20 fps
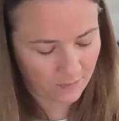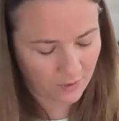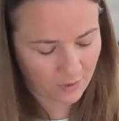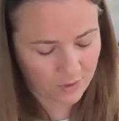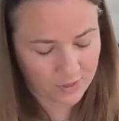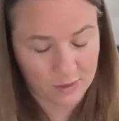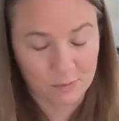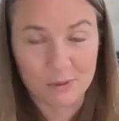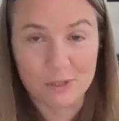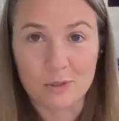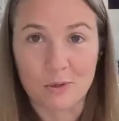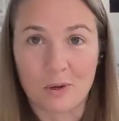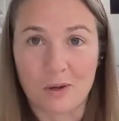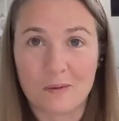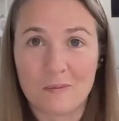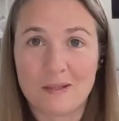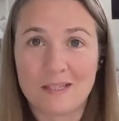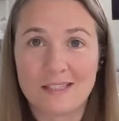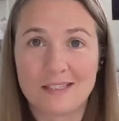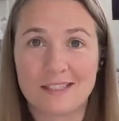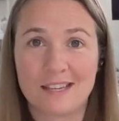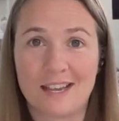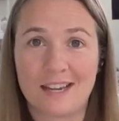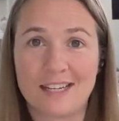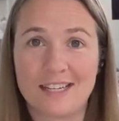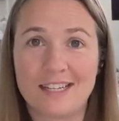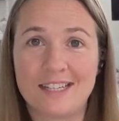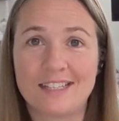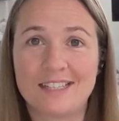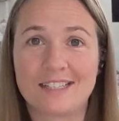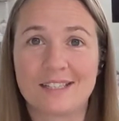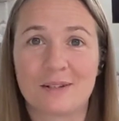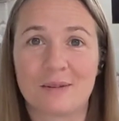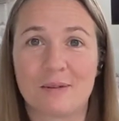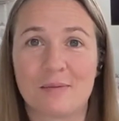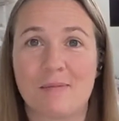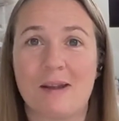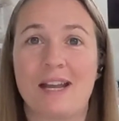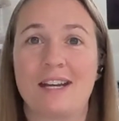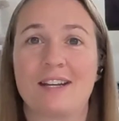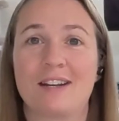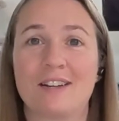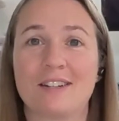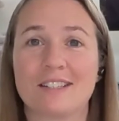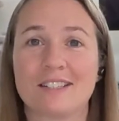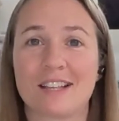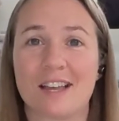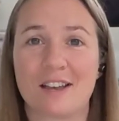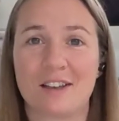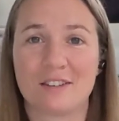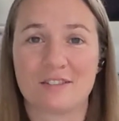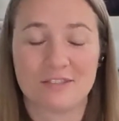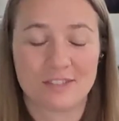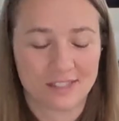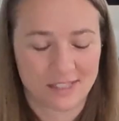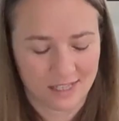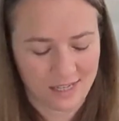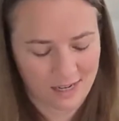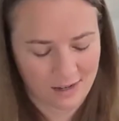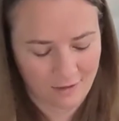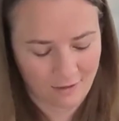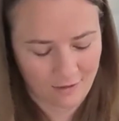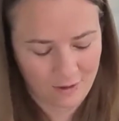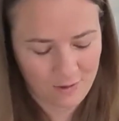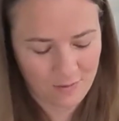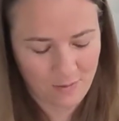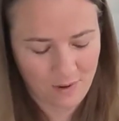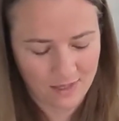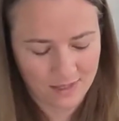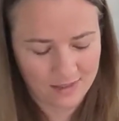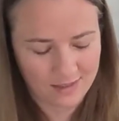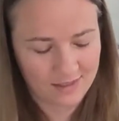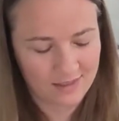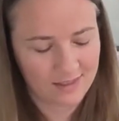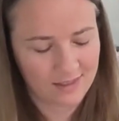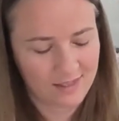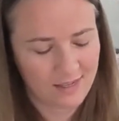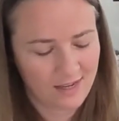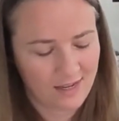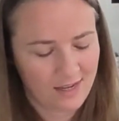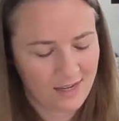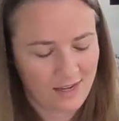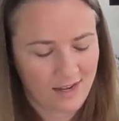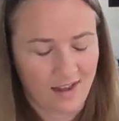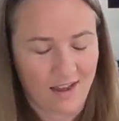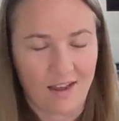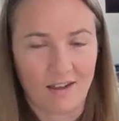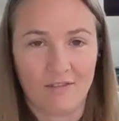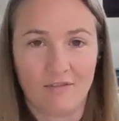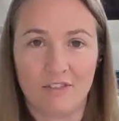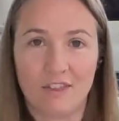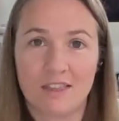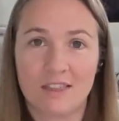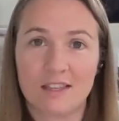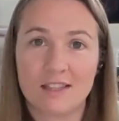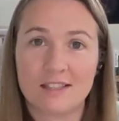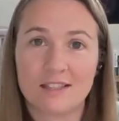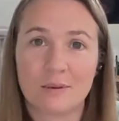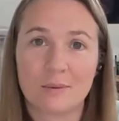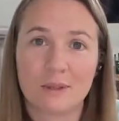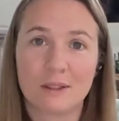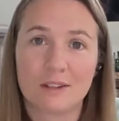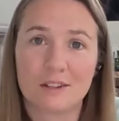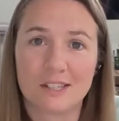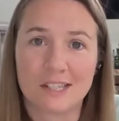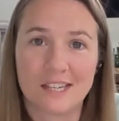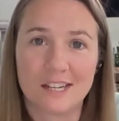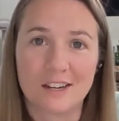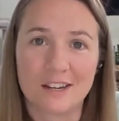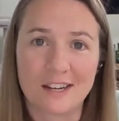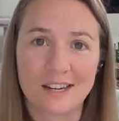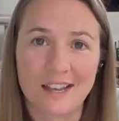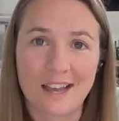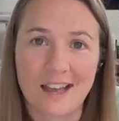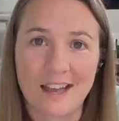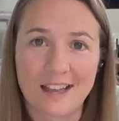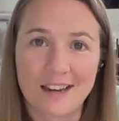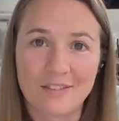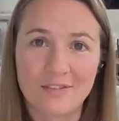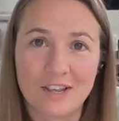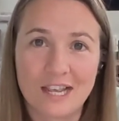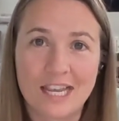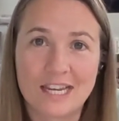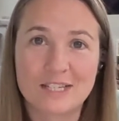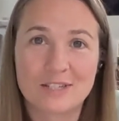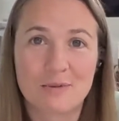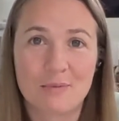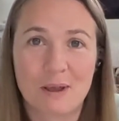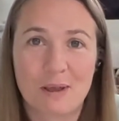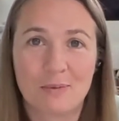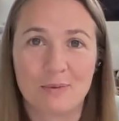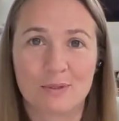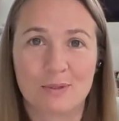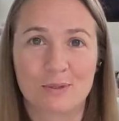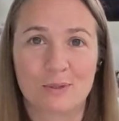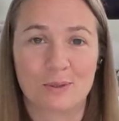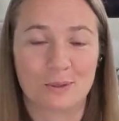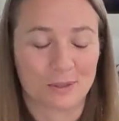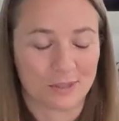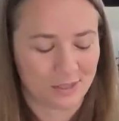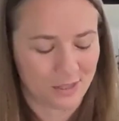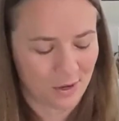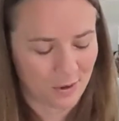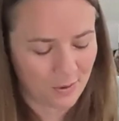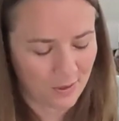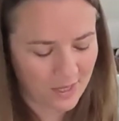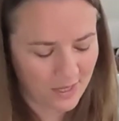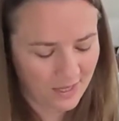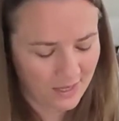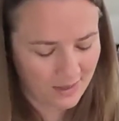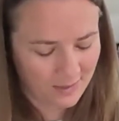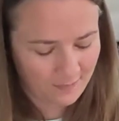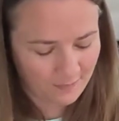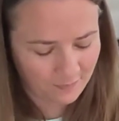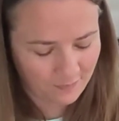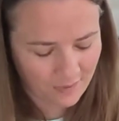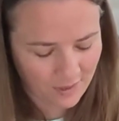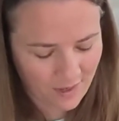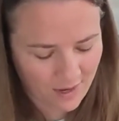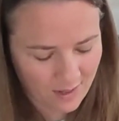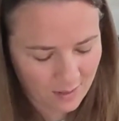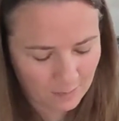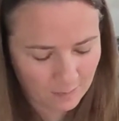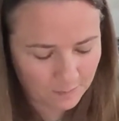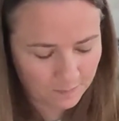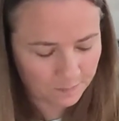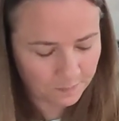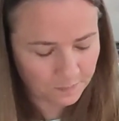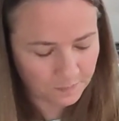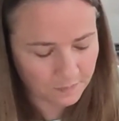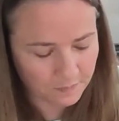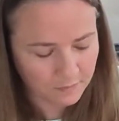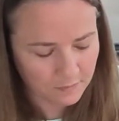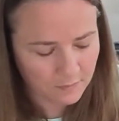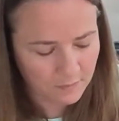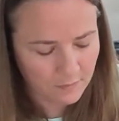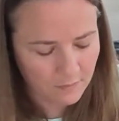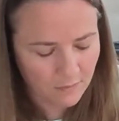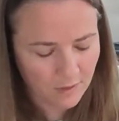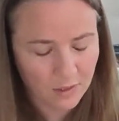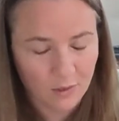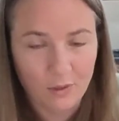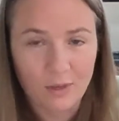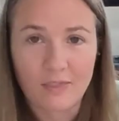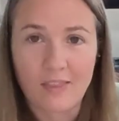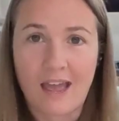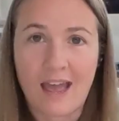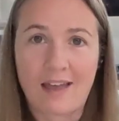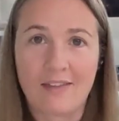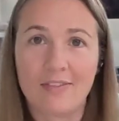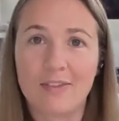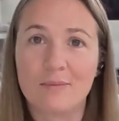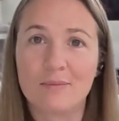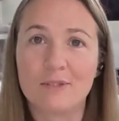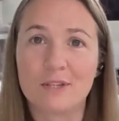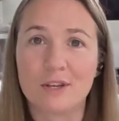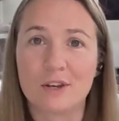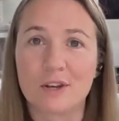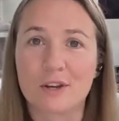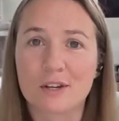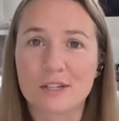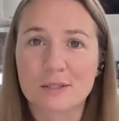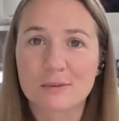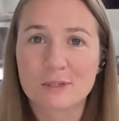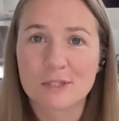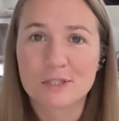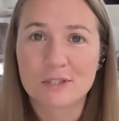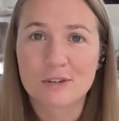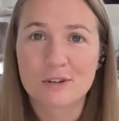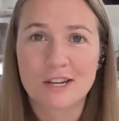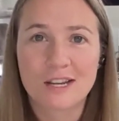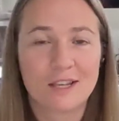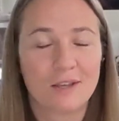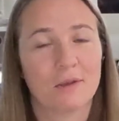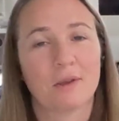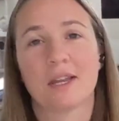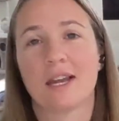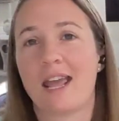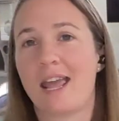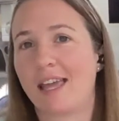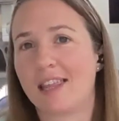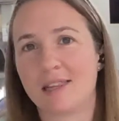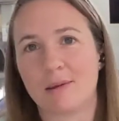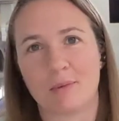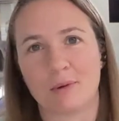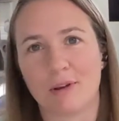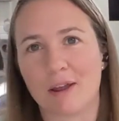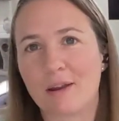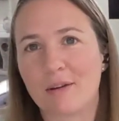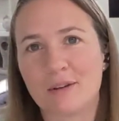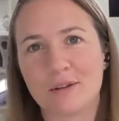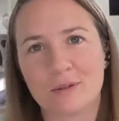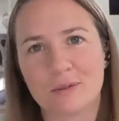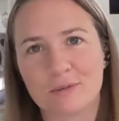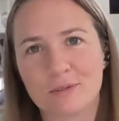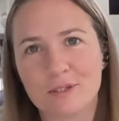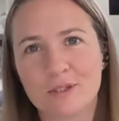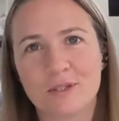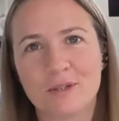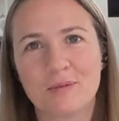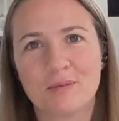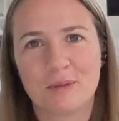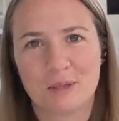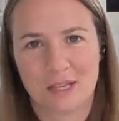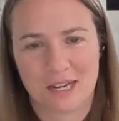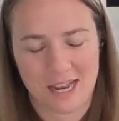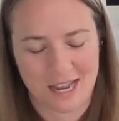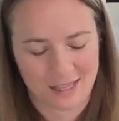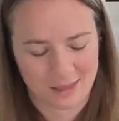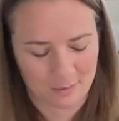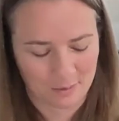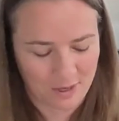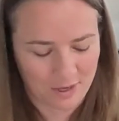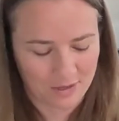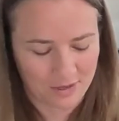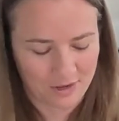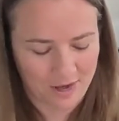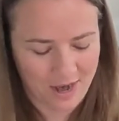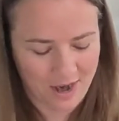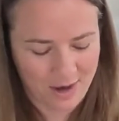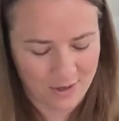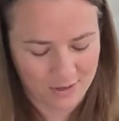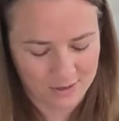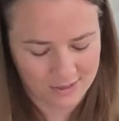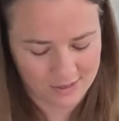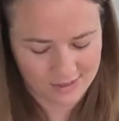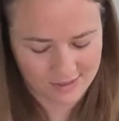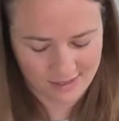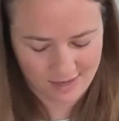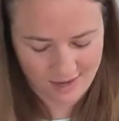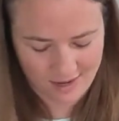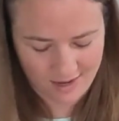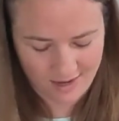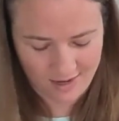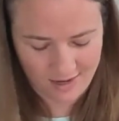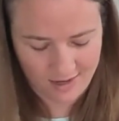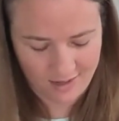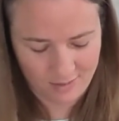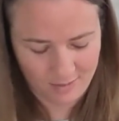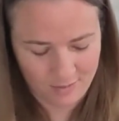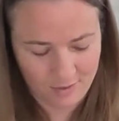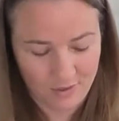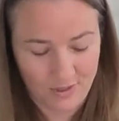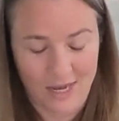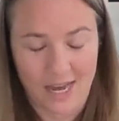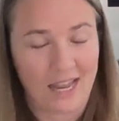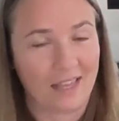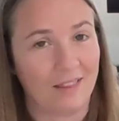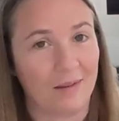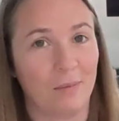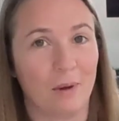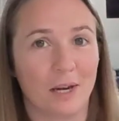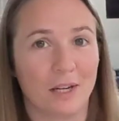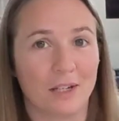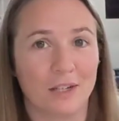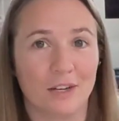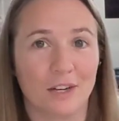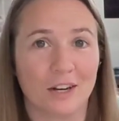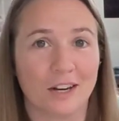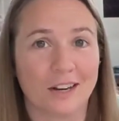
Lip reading: Christmas ornaments, the idea is to remind ourselves in a few months of the things that we learned here at Vacation Bible School. So you can add them to your Christmas tree, you can hang them around your room, you can hang them around your house, you can hang them on